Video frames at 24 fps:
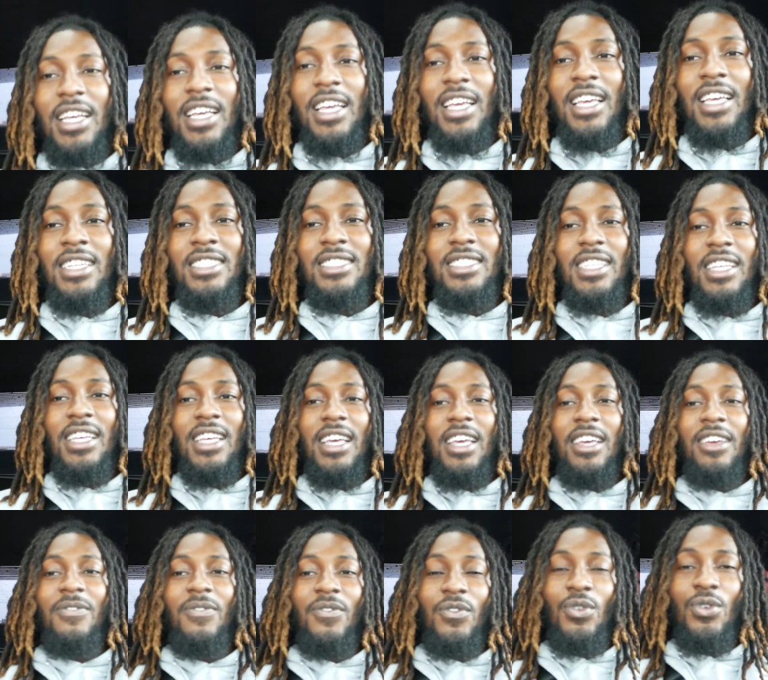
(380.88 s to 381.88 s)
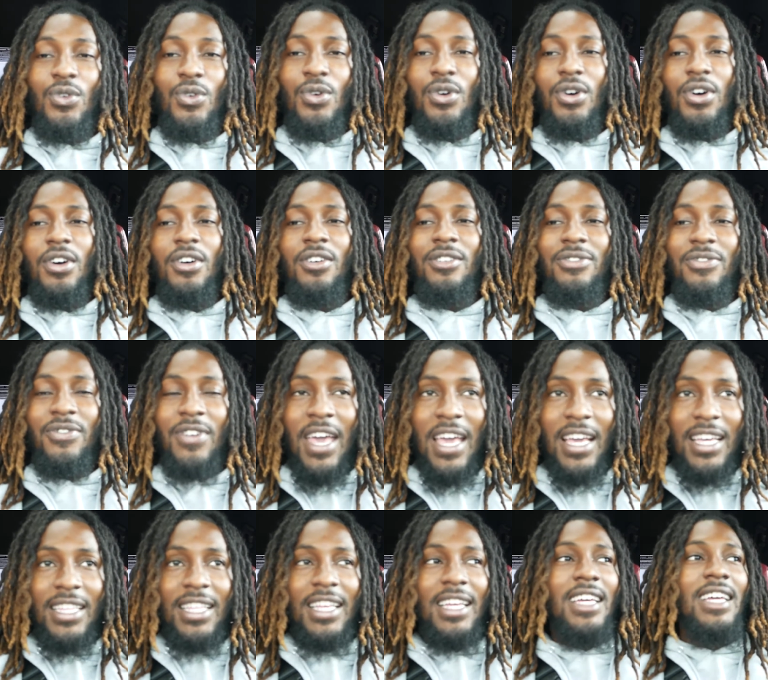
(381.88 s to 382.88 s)
is in full
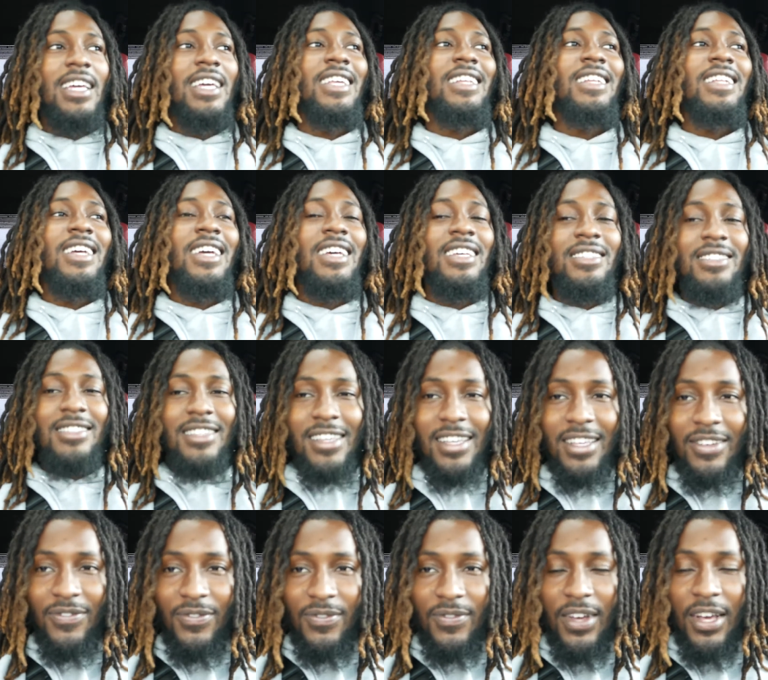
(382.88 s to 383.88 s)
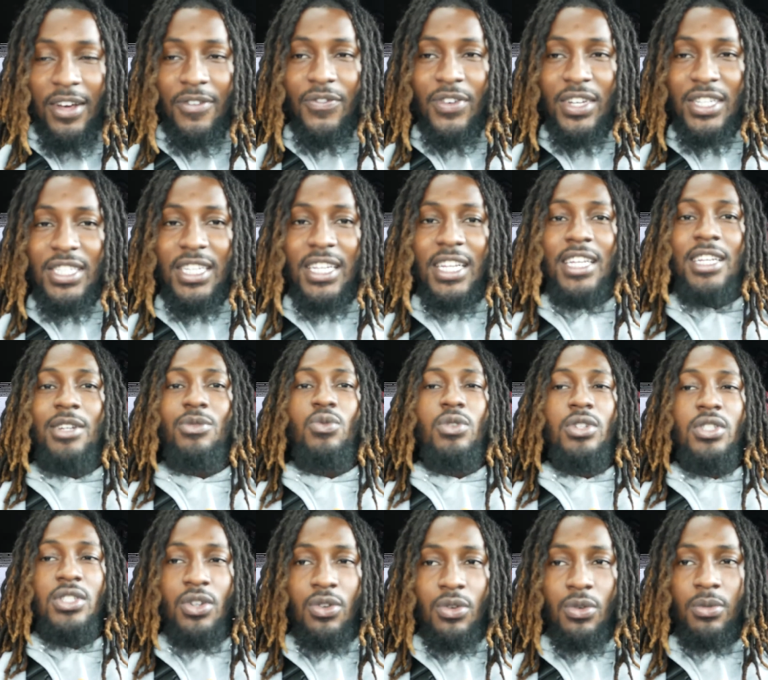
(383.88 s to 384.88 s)
effect and it has officially
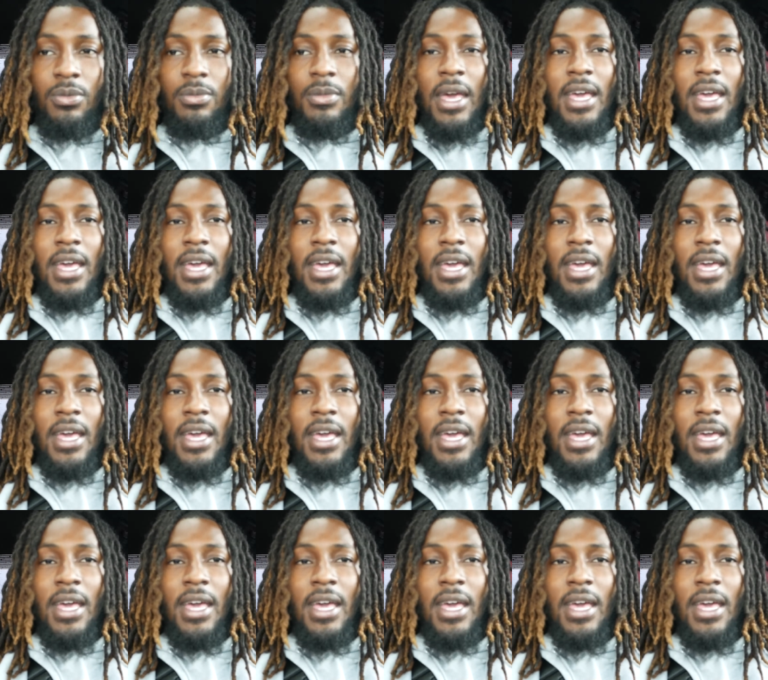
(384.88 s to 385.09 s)
resume,